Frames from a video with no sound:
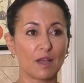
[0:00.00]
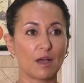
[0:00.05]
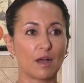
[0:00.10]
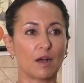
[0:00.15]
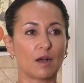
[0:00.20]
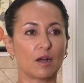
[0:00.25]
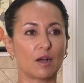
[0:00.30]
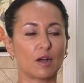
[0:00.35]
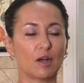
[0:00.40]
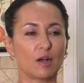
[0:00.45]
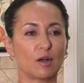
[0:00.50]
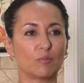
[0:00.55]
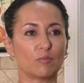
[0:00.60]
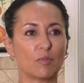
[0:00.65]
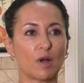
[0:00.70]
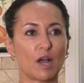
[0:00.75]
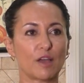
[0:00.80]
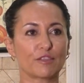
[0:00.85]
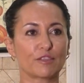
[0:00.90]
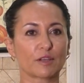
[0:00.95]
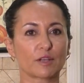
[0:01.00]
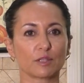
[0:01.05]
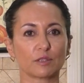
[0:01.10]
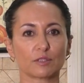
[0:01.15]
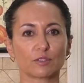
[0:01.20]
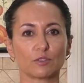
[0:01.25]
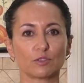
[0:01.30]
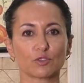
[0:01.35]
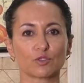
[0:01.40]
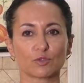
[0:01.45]
Um, I think a
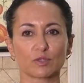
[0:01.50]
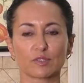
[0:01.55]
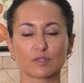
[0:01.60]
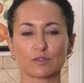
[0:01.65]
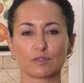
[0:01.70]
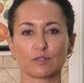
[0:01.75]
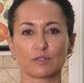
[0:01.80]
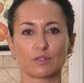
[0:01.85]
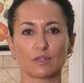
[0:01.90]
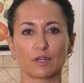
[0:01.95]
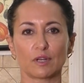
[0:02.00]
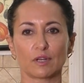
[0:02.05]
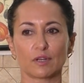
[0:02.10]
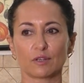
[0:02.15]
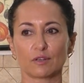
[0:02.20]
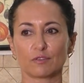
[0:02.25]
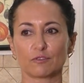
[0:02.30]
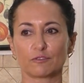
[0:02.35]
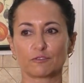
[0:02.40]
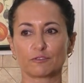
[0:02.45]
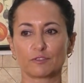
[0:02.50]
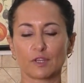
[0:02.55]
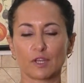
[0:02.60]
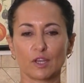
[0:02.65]
little drizzle of